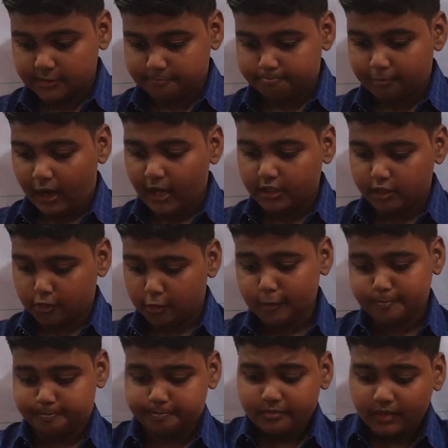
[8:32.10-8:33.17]
part,
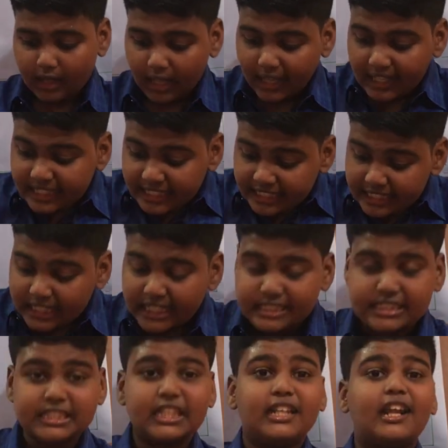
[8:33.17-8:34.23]
it
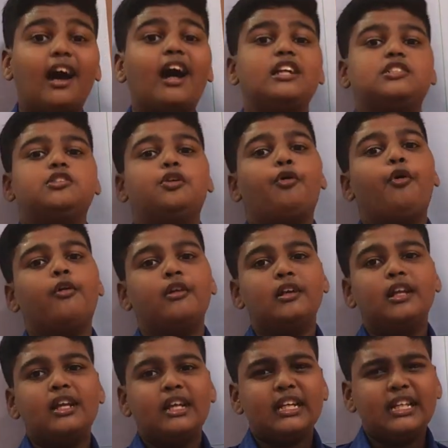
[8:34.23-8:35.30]
gets a large hole.
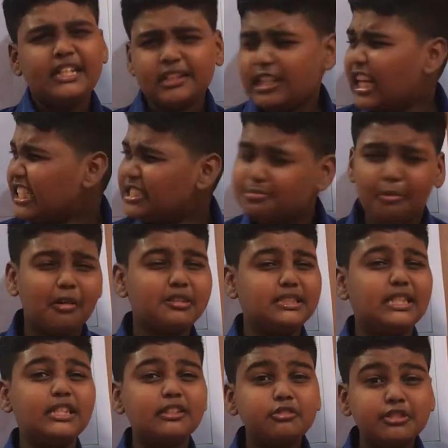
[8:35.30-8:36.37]
It's
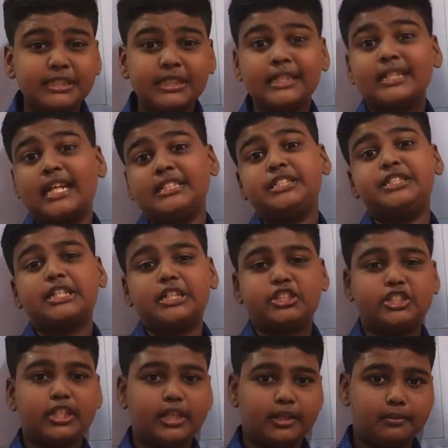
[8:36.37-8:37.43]
mostly used in
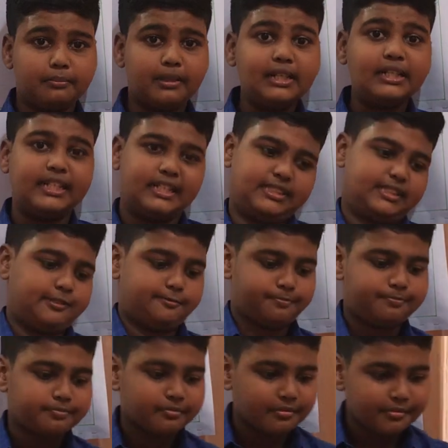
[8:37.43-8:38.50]
construction buildings.
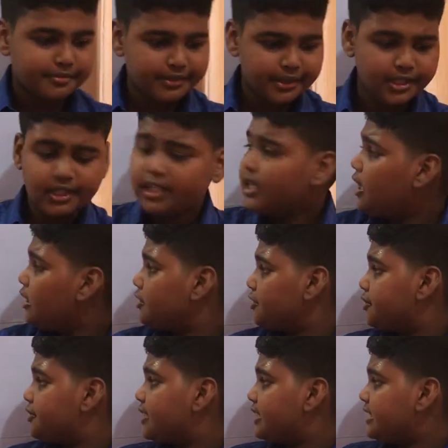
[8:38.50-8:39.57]

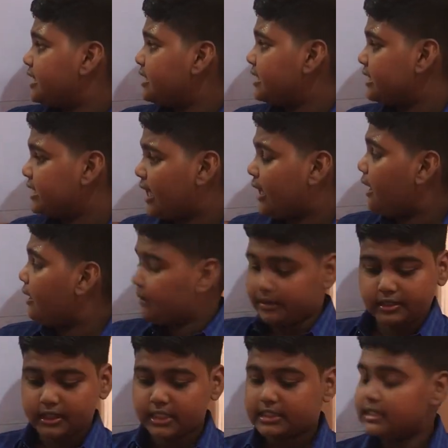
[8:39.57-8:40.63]
So this
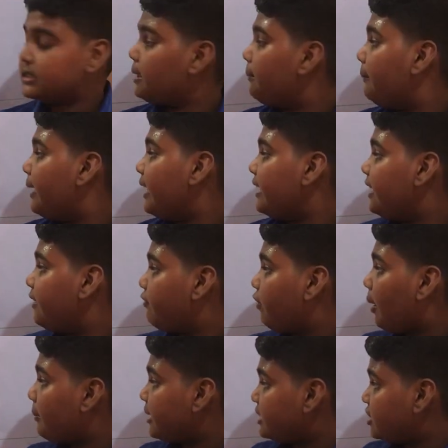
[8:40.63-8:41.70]
is the main
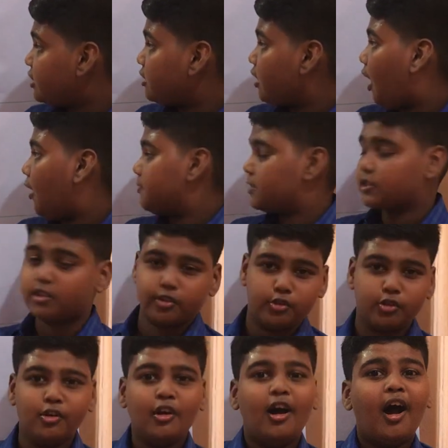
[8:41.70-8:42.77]
information of screw.
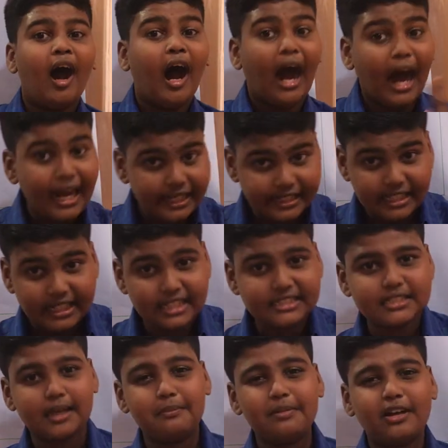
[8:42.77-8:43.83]
Another
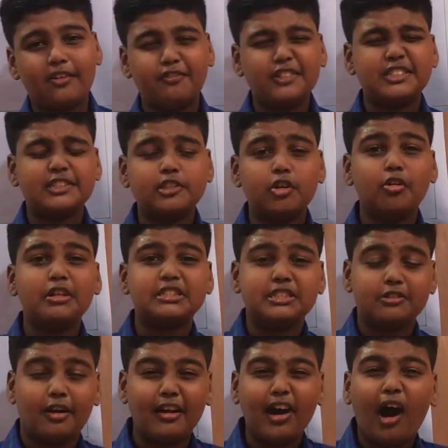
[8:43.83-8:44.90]
example of a screw is
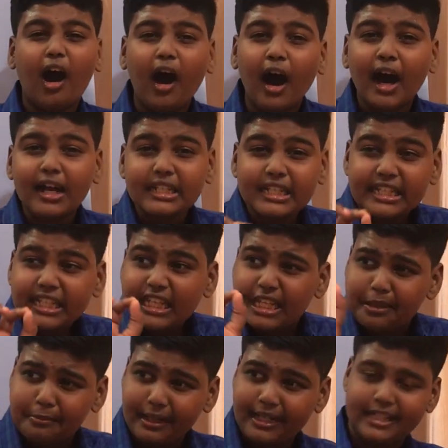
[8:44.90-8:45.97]
called
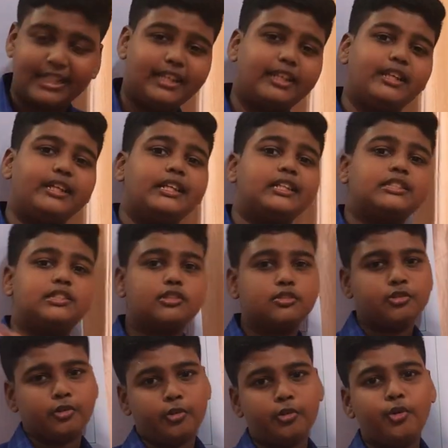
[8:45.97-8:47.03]
Archimedean
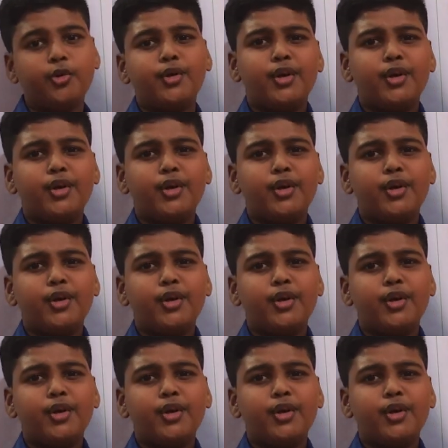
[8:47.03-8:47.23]
screw.